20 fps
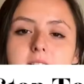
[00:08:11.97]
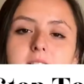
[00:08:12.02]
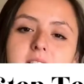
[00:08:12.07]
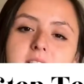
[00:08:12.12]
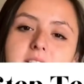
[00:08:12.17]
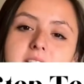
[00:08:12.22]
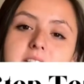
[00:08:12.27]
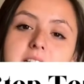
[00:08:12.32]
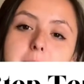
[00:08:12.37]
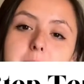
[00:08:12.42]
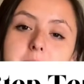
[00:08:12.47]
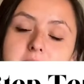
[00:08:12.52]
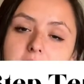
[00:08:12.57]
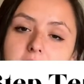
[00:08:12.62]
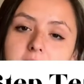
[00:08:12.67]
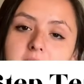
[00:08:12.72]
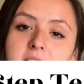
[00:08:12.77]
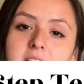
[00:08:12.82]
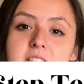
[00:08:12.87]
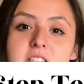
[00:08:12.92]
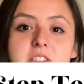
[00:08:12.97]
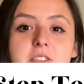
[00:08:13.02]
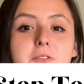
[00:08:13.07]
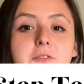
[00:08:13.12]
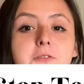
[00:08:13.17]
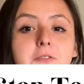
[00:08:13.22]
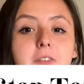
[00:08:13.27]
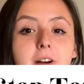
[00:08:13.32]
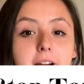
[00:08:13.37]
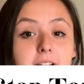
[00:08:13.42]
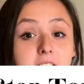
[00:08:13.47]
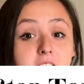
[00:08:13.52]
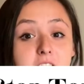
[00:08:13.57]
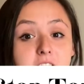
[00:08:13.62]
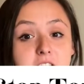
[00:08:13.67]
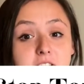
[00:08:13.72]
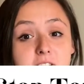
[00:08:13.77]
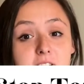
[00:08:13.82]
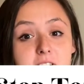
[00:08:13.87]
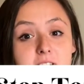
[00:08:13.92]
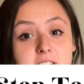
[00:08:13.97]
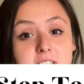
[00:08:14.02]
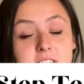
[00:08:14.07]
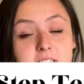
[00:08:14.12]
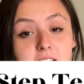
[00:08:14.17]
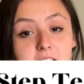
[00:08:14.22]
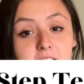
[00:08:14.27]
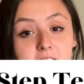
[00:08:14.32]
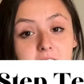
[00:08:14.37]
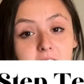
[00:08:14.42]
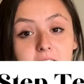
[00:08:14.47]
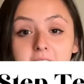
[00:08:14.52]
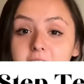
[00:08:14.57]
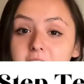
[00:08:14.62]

Step 10 is to finally start staining.